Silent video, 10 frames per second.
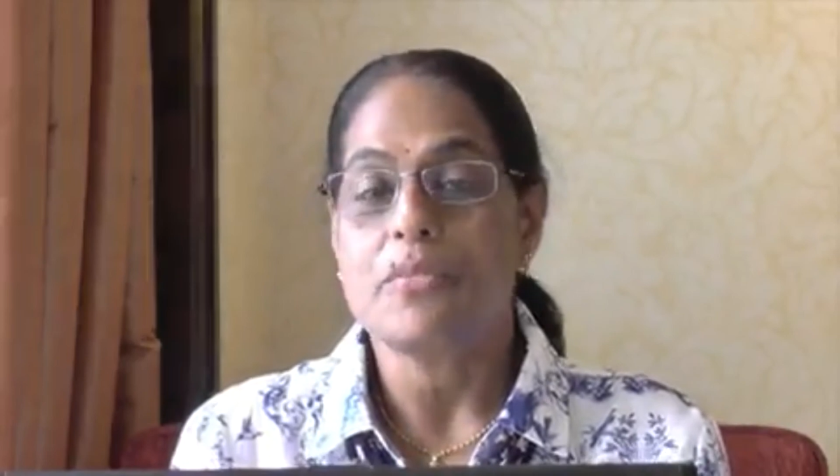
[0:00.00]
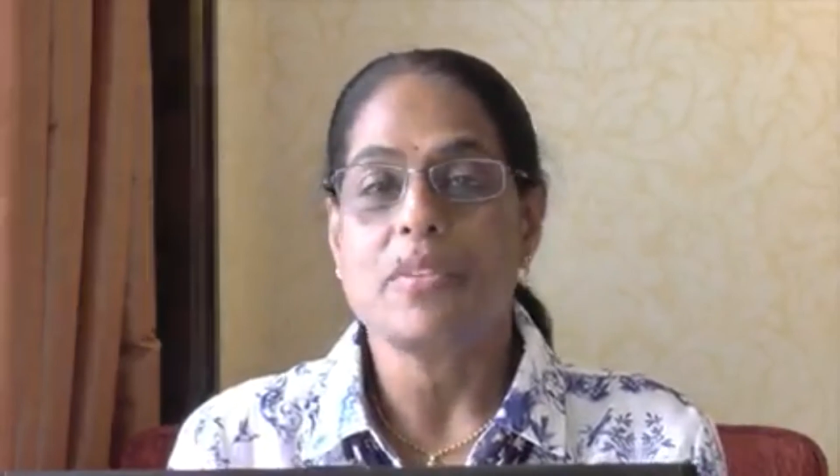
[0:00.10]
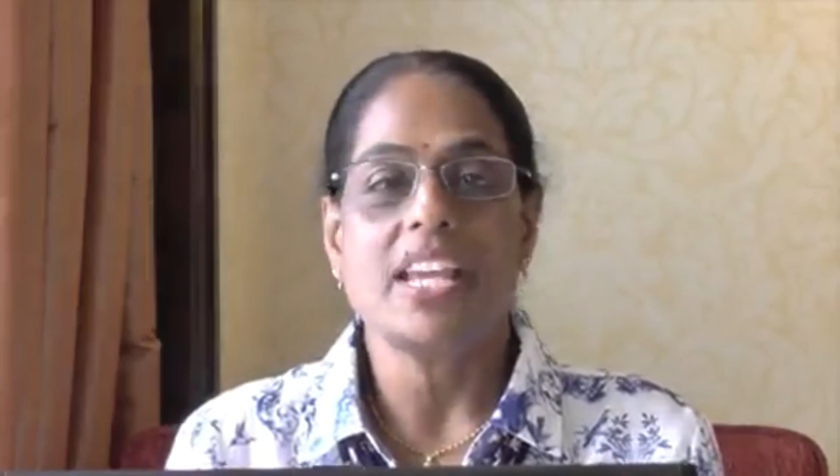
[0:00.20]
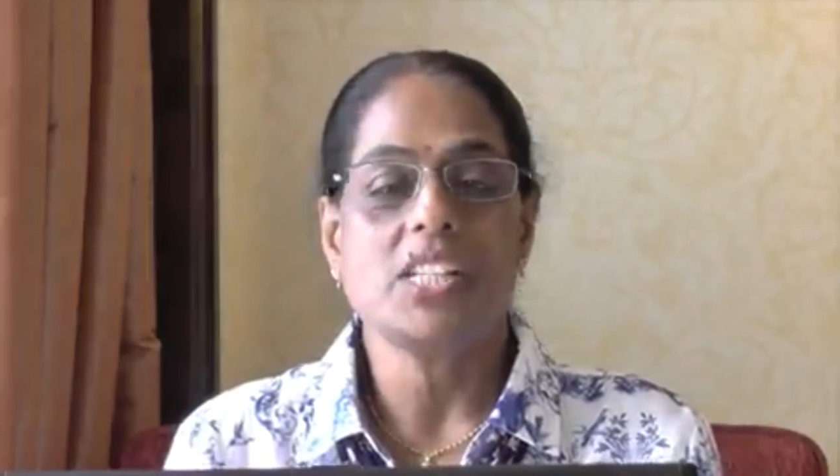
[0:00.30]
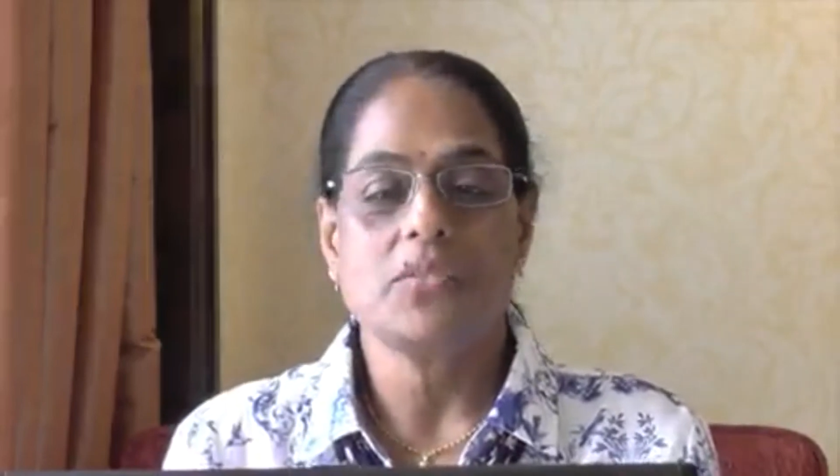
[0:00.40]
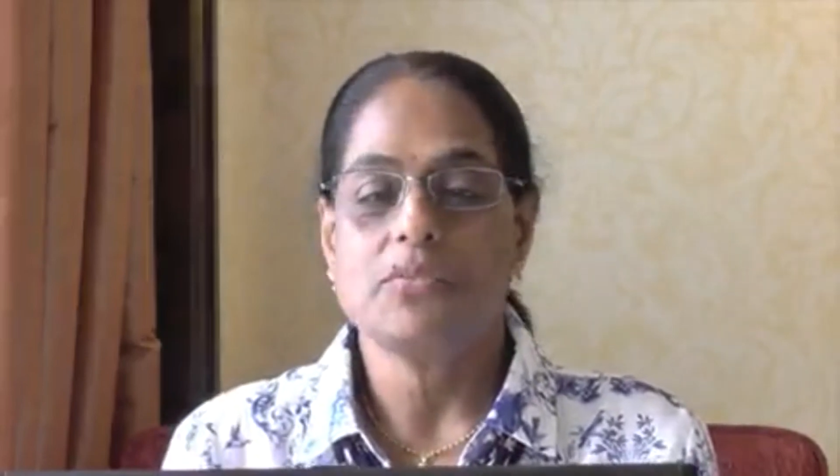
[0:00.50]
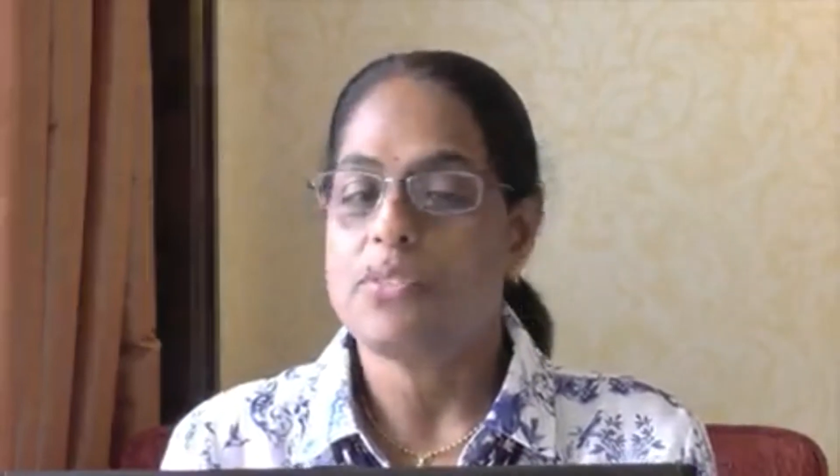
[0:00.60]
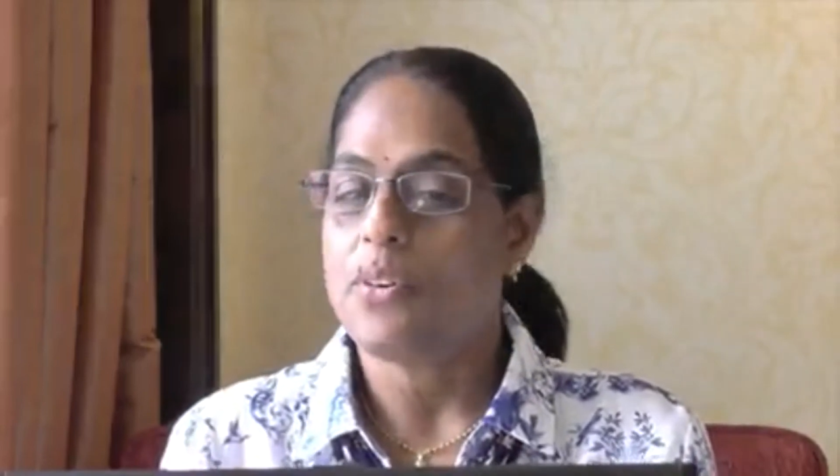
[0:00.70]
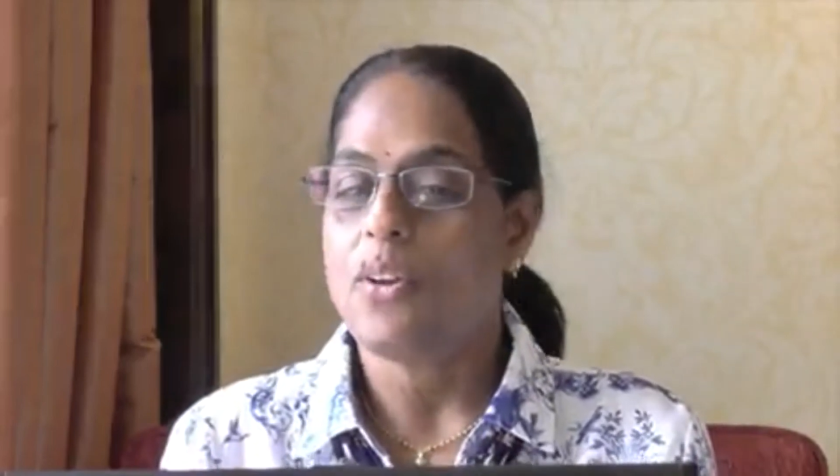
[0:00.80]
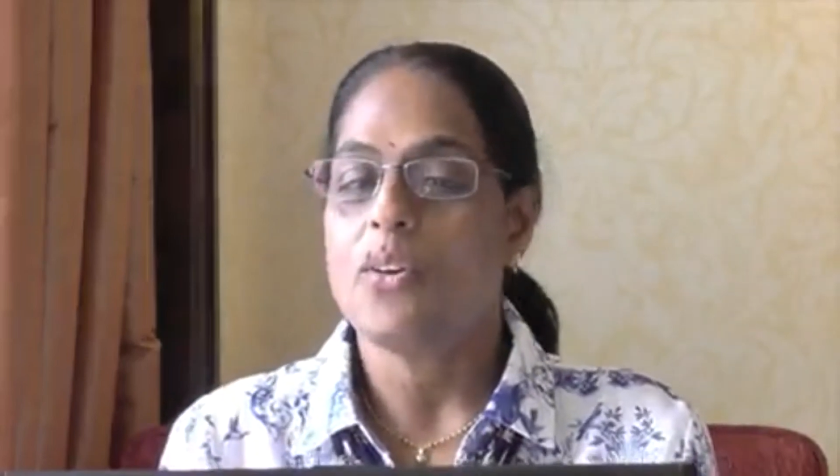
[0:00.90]
raised
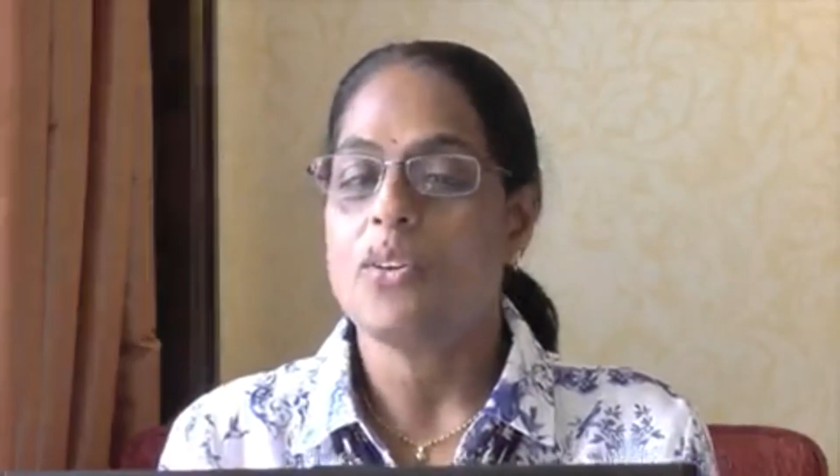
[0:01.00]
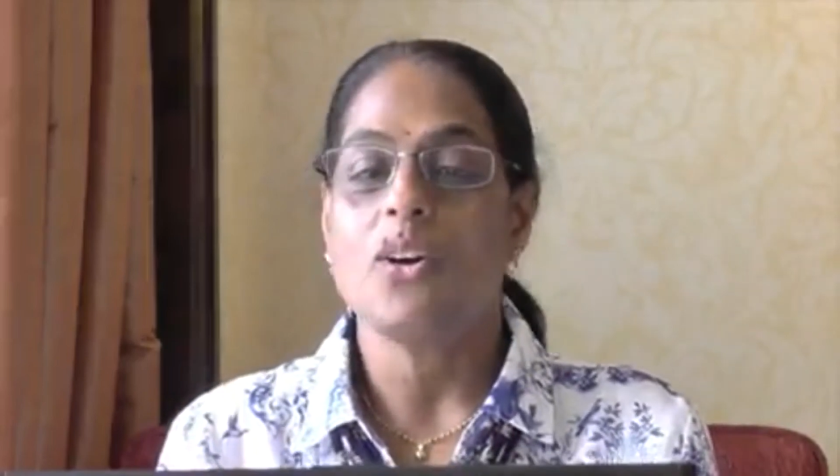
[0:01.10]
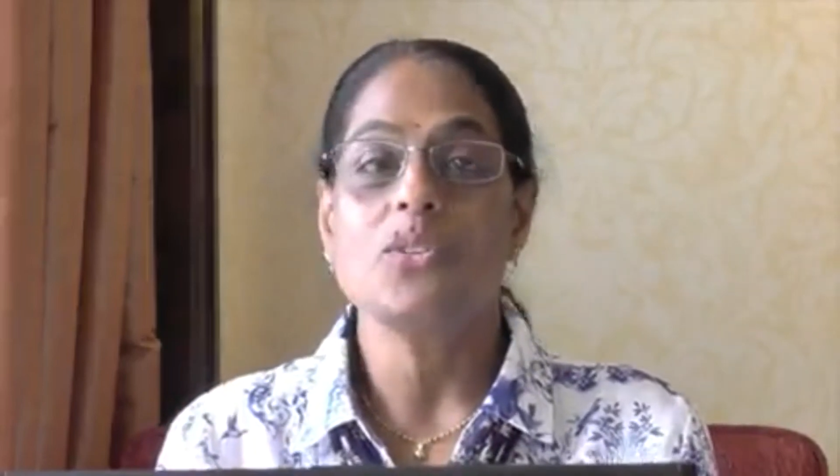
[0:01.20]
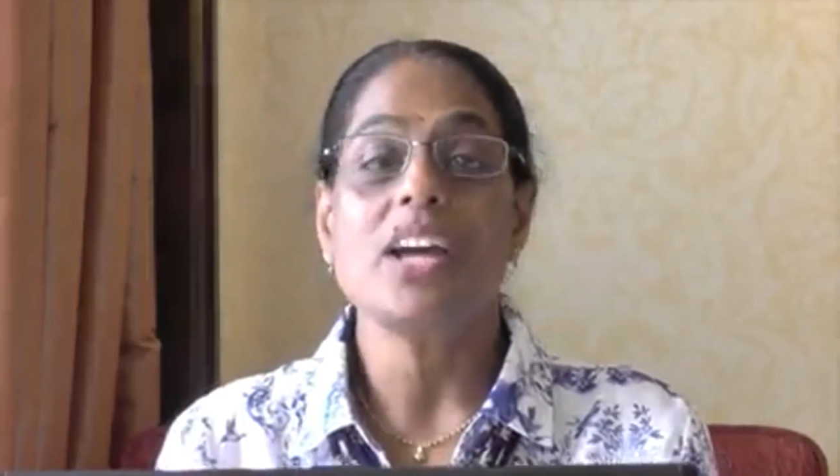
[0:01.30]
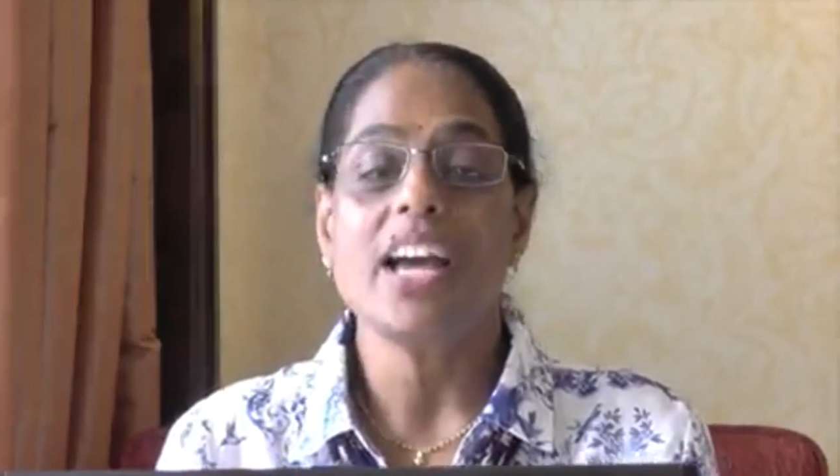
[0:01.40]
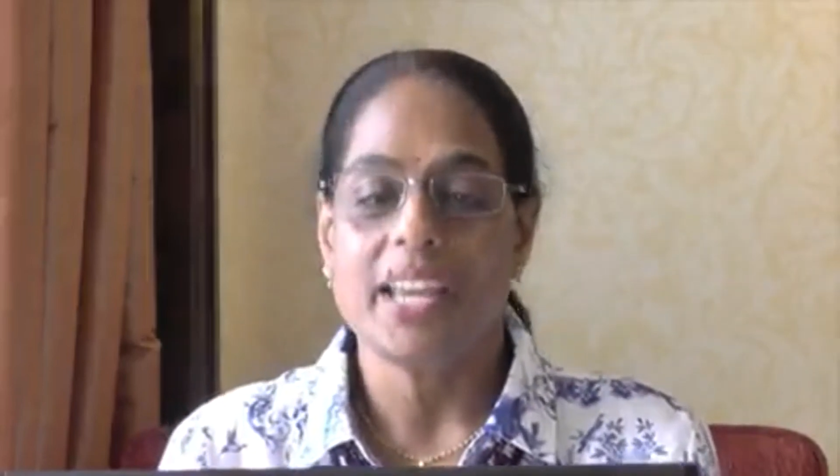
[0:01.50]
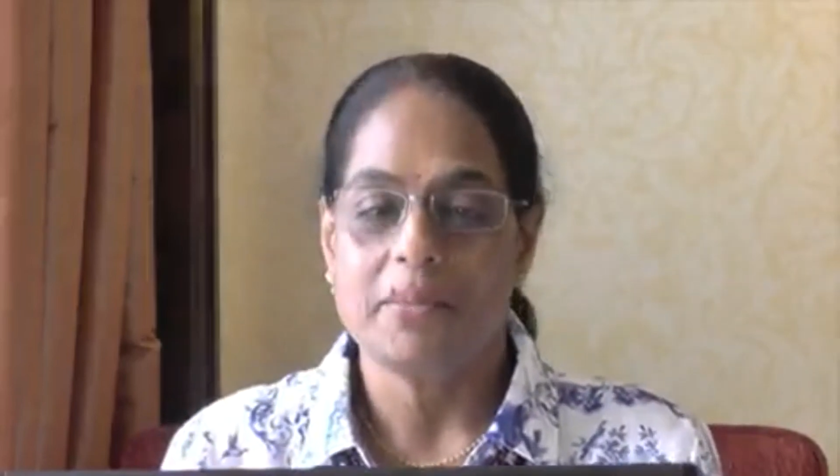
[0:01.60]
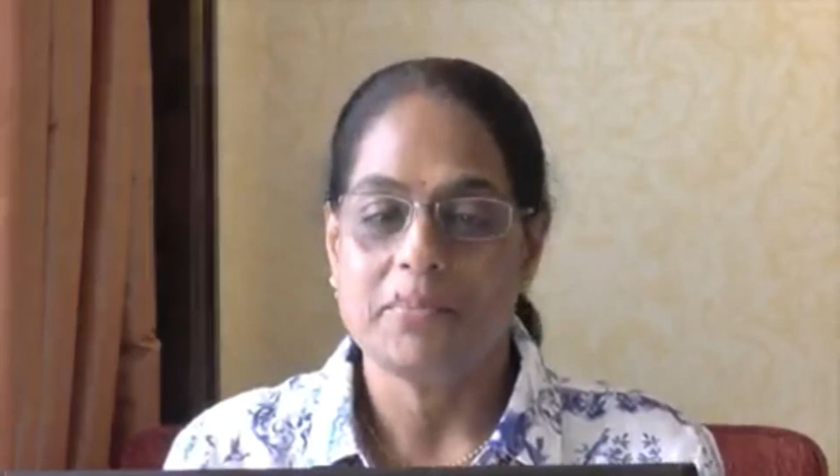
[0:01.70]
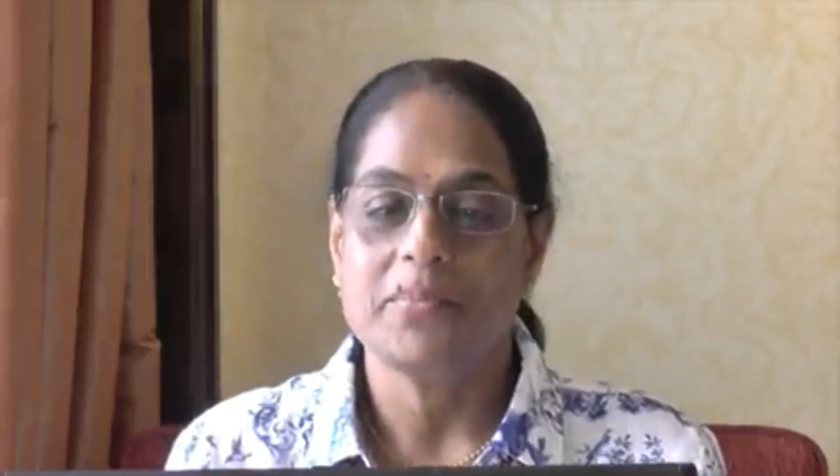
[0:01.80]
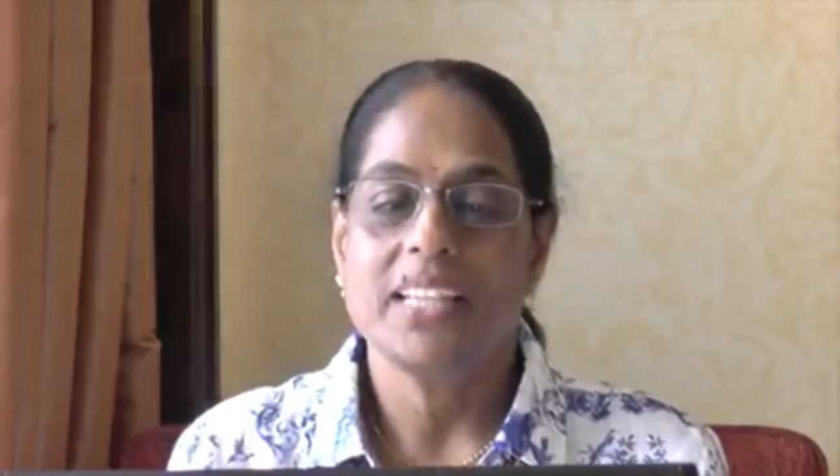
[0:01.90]
for a long time.